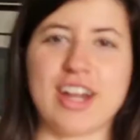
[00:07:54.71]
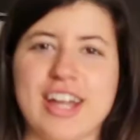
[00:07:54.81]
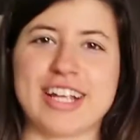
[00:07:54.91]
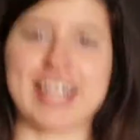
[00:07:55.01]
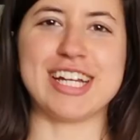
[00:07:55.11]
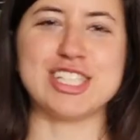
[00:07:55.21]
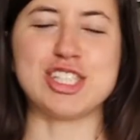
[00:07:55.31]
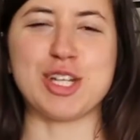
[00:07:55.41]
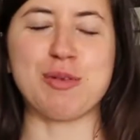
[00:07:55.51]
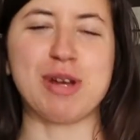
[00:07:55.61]
All right
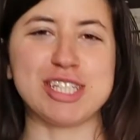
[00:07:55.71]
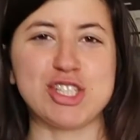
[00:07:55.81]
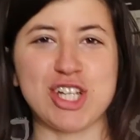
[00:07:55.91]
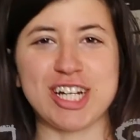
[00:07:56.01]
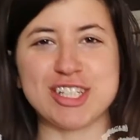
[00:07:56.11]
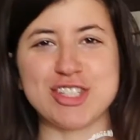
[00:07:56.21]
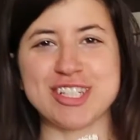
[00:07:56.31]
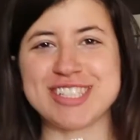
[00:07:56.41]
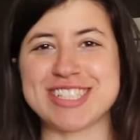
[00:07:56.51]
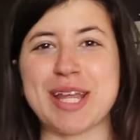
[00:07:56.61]
guys, so I went to Trader
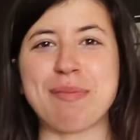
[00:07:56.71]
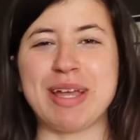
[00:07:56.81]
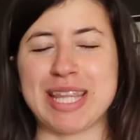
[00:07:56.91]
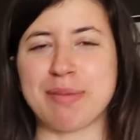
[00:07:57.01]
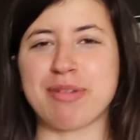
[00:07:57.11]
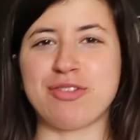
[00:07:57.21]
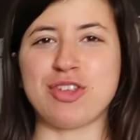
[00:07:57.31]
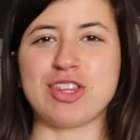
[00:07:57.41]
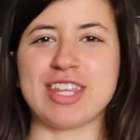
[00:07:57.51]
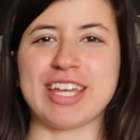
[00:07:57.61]
Joe's and I picked up a
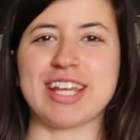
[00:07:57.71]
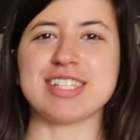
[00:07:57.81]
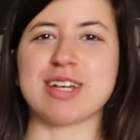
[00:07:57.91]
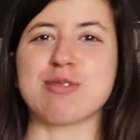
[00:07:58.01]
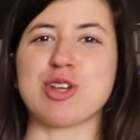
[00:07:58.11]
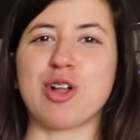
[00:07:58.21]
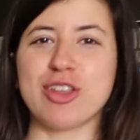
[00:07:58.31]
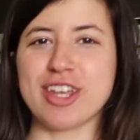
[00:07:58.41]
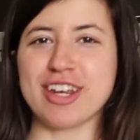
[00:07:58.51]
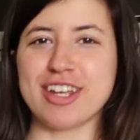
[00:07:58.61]
few things. I was
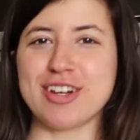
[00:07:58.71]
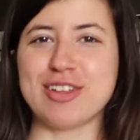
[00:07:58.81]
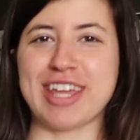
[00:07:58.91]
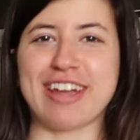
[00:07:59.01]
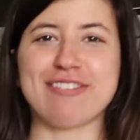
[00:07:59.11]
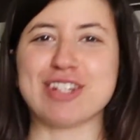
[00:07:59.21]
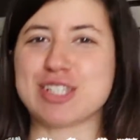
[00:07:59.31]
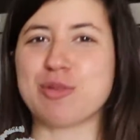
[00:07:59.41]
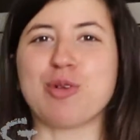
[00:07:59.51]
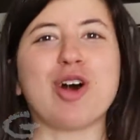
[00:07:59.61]
only gonna go there for
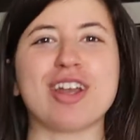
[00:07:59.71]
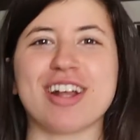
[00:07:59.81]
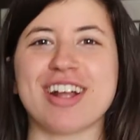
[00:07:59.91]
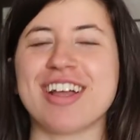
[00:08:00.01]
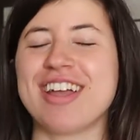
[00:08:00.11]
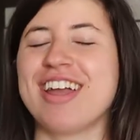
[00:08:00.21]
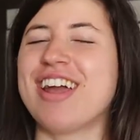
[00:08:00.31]
some water